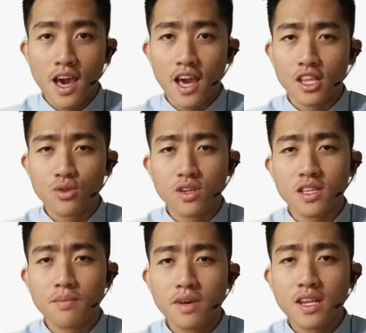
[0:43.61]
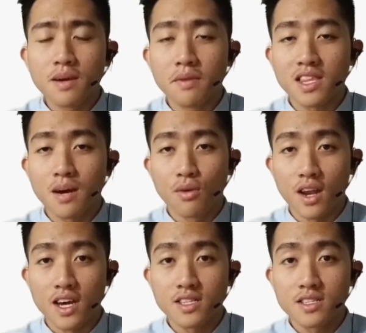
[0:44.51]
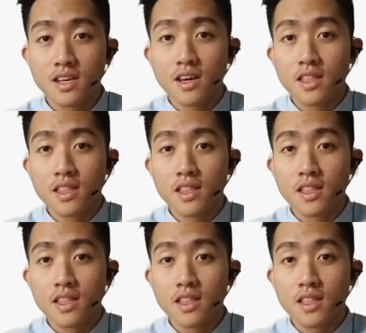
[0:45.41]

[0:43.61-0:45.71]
and to determine the metabolites